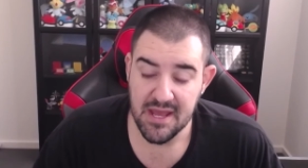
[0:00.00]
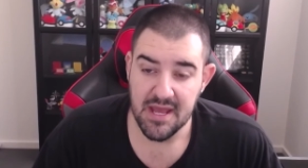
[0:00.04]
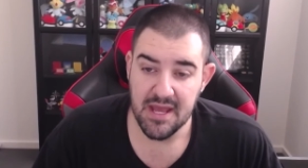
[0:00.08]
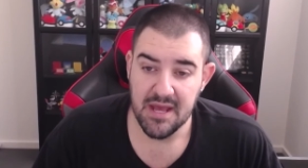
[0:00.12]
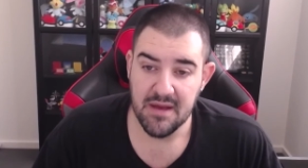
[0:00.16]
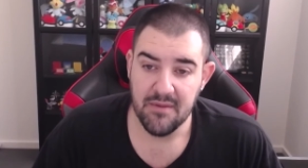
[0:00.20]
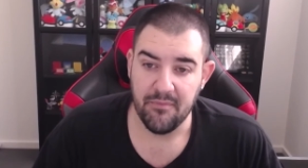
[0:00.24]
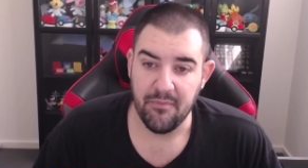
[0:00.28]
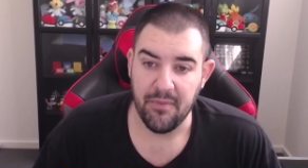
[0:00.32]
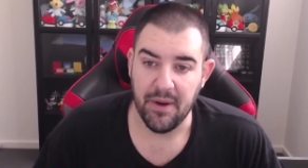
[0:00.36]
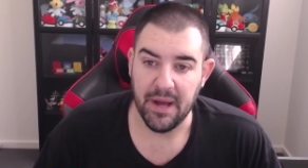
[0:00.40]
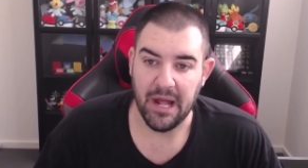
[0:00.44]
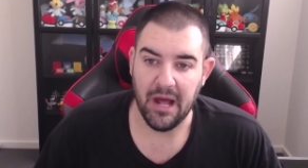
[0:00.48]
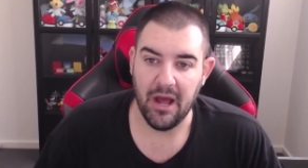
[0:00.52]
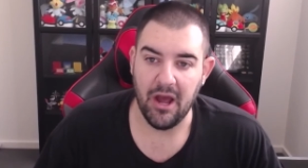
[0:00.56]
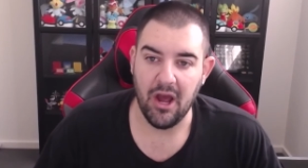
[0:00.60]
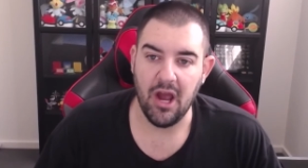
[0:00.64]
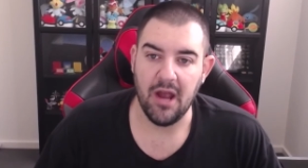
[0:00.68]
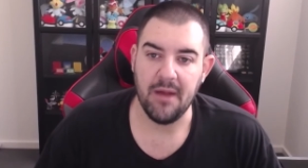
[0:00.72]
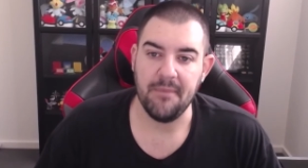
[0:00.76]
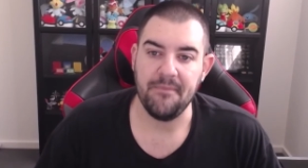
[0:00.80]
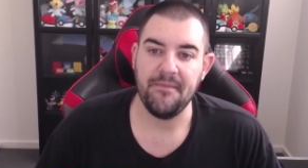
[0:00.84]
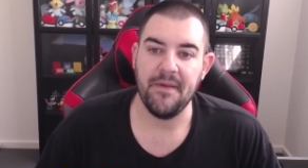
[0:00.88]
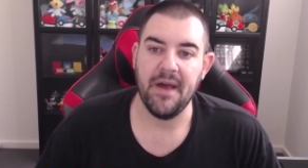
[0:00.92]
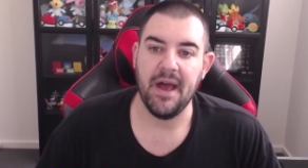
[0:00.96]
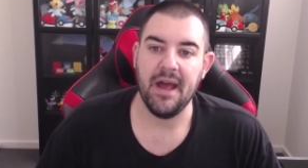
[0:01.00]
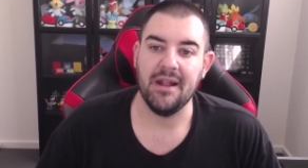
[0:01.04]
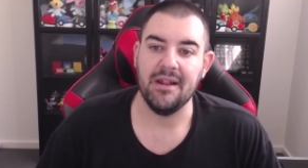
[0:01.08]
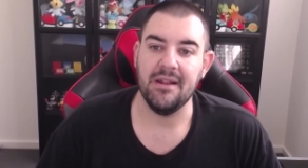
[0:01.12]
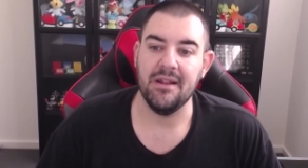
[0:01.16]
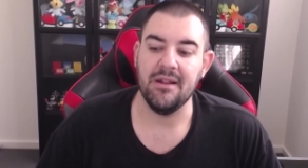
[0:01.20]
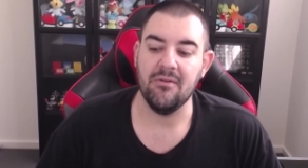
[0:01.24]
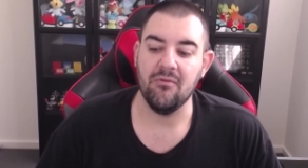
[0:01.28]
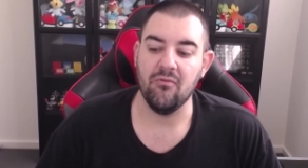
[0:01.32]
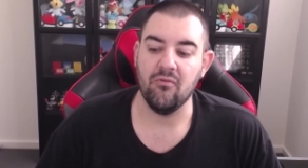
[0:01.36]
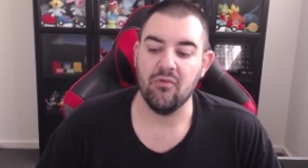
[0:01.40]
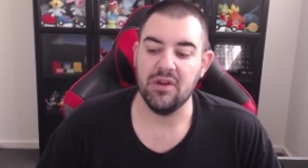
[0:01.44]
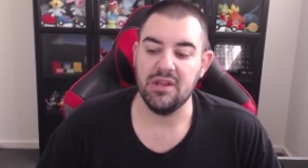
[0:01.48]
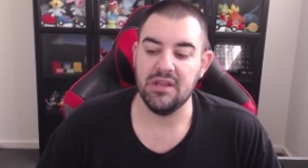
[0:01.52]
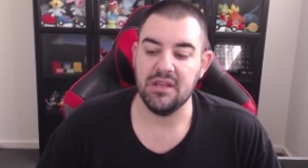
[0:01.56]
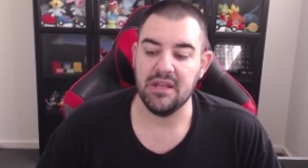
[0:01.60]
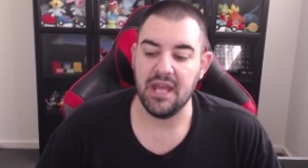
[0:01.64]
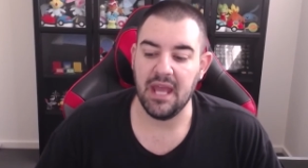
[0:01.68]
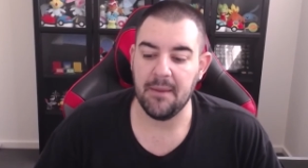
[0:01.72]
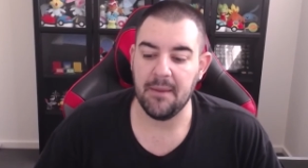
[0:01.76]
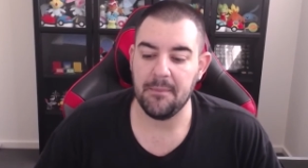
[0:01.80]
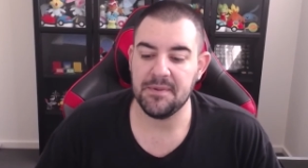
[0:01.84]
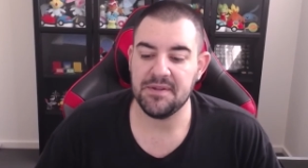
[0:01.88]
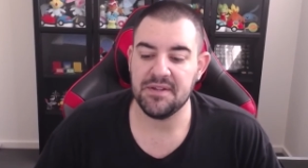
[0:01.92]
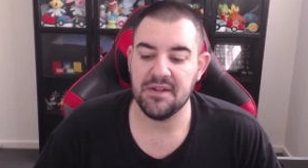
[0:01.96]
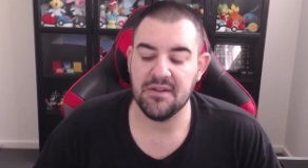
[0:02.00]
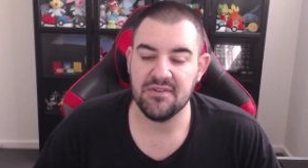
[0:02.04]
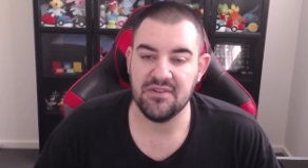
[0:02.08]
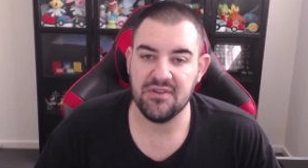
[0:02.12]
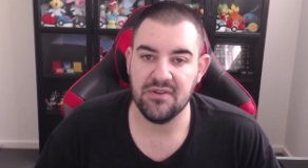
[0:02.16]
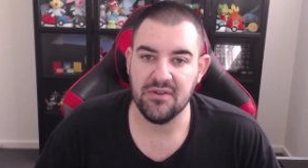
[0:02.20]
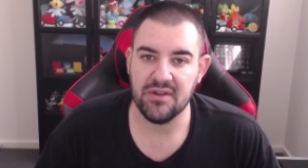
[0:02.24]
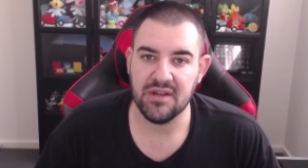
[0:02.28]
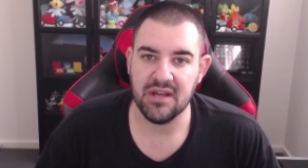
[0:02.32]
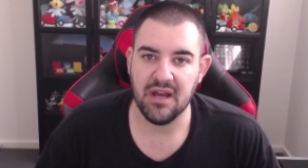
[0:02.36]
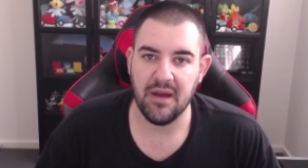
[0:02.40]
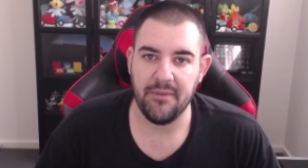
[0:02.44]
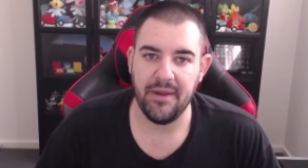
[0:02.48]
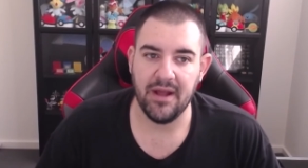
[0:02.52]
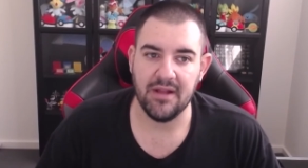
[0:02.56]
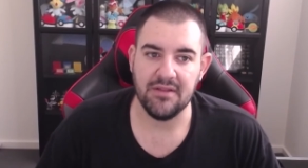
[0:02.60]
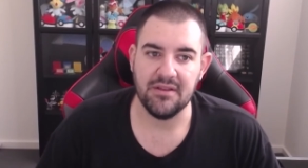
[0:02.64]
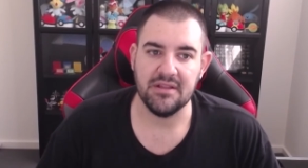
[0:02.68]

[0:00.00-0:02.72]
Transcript: but I hope that when the episodes do come out,